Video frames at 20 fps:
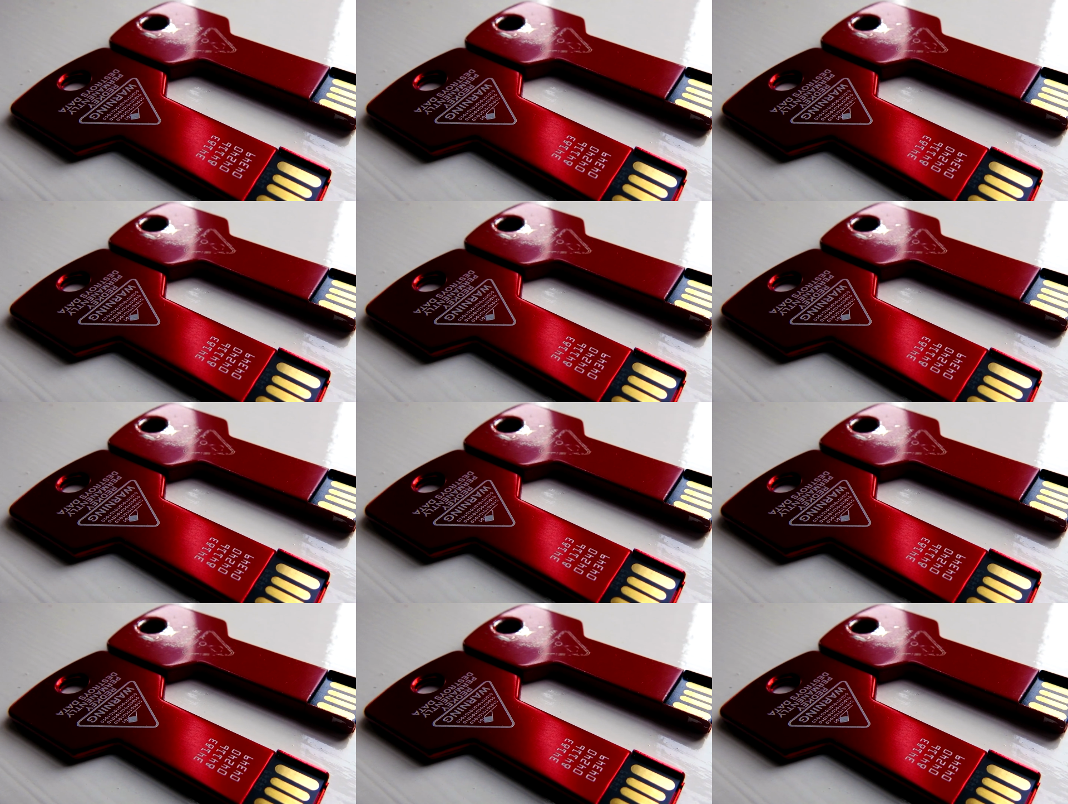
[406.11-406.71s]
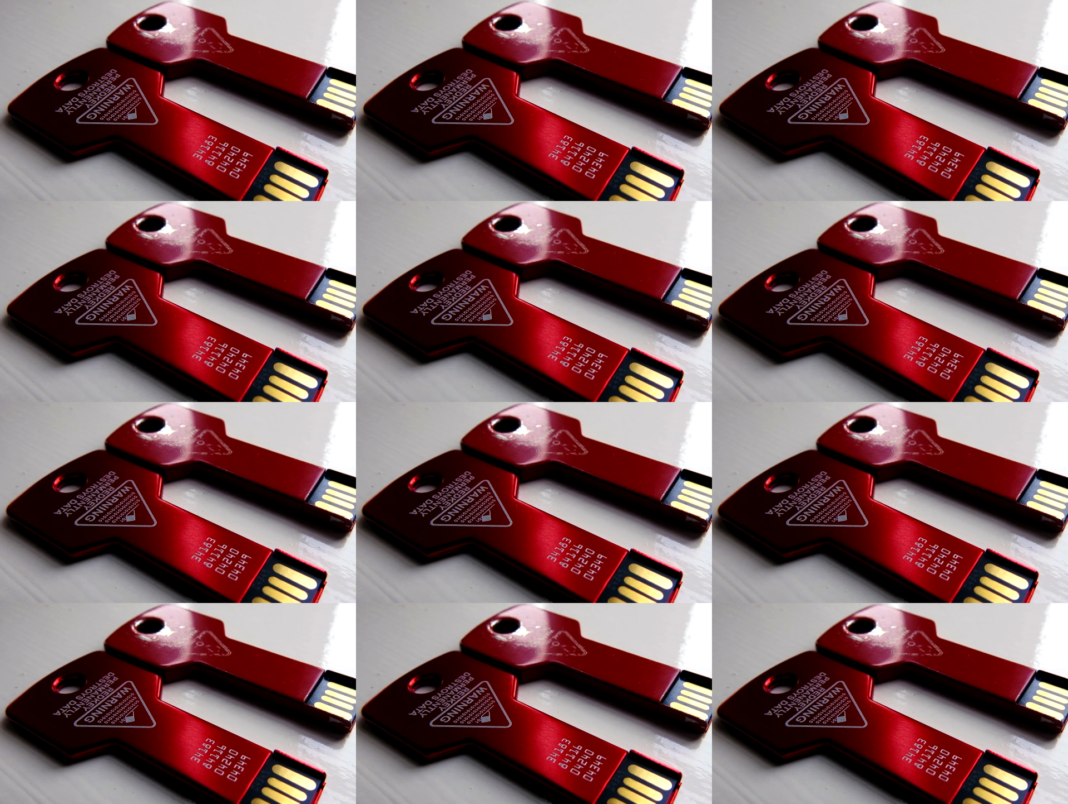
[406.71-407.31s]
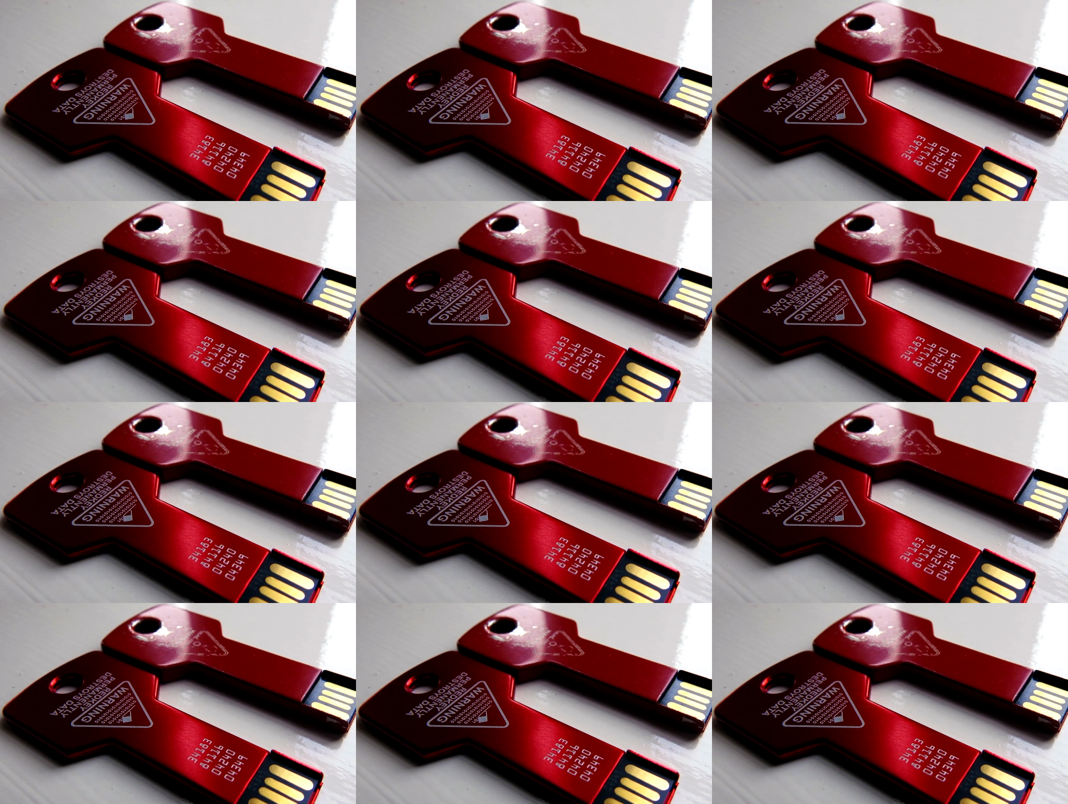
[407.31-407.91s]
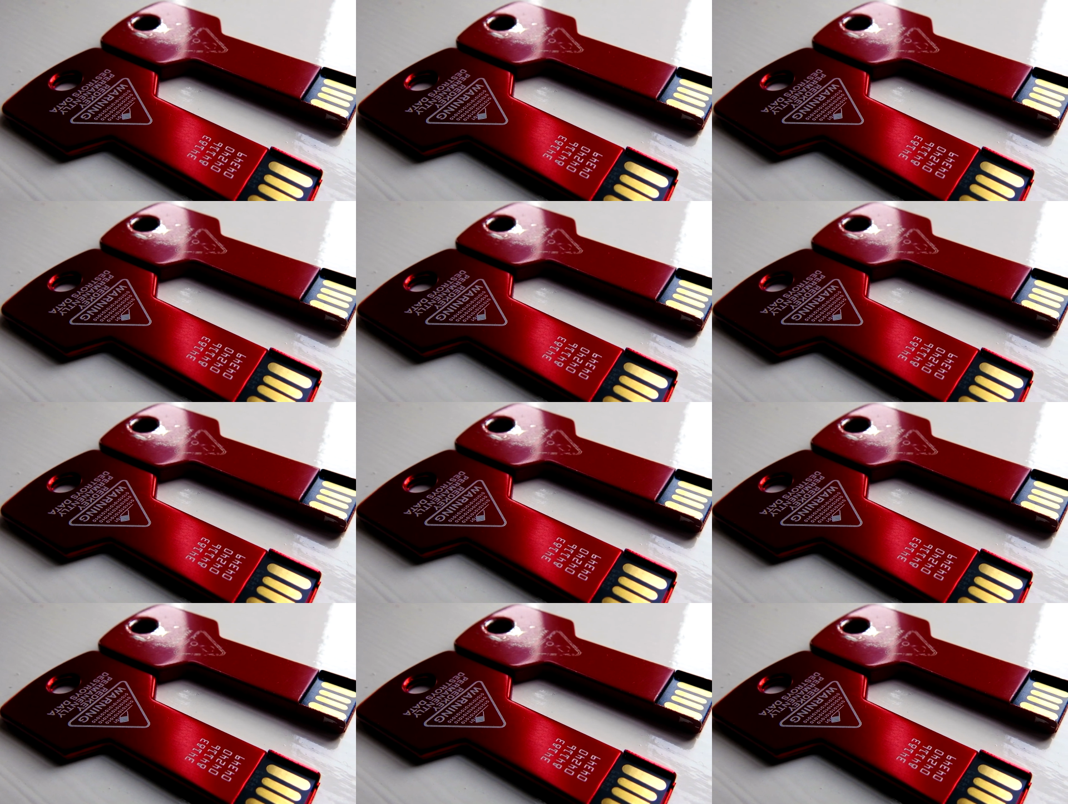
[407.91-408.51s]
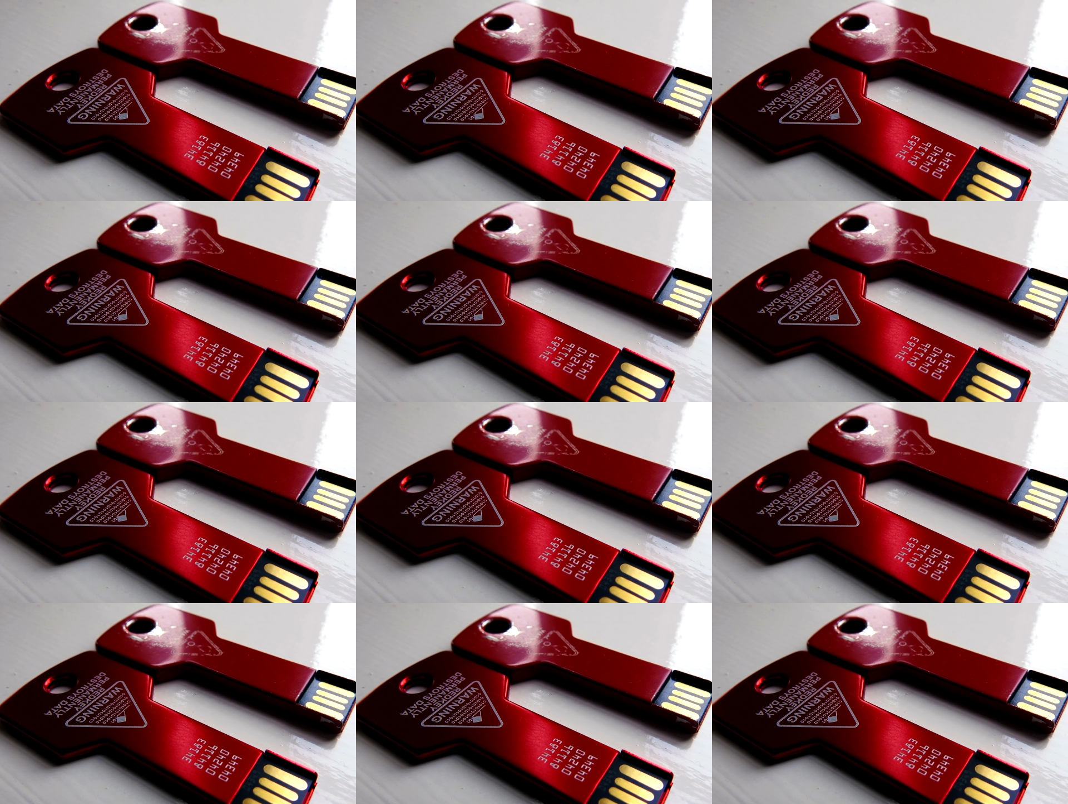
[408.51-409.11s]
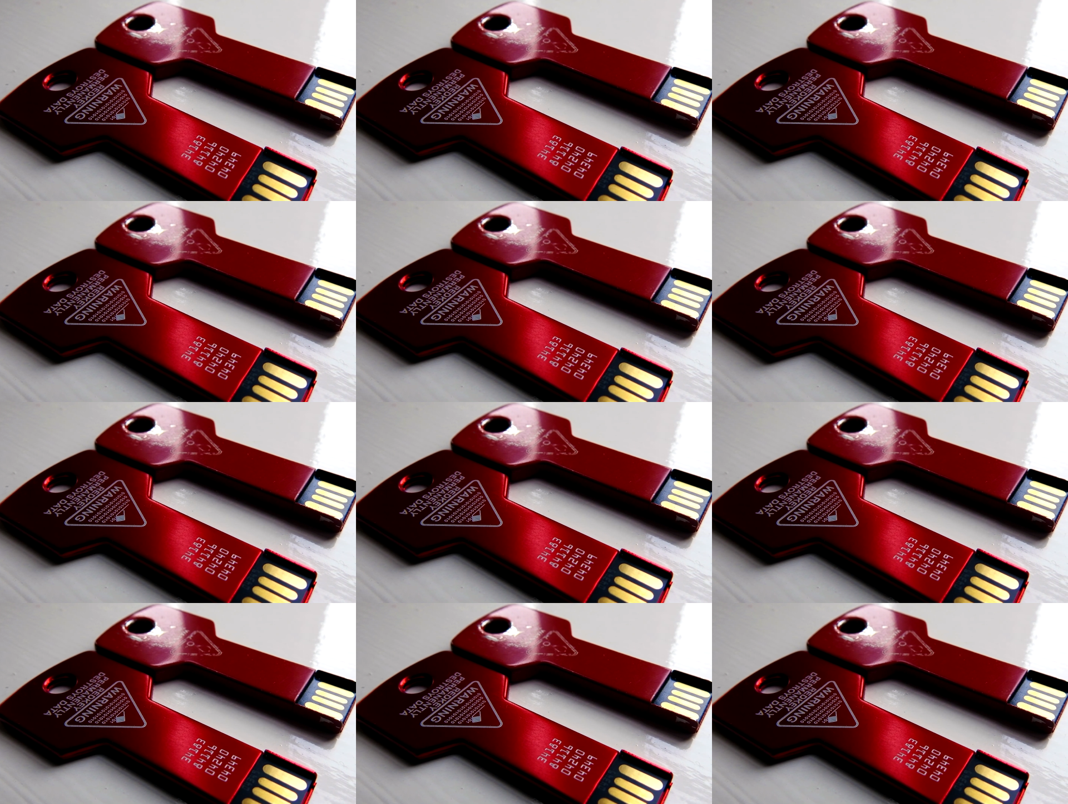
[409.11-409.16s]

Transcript: [unreadable: no face in view]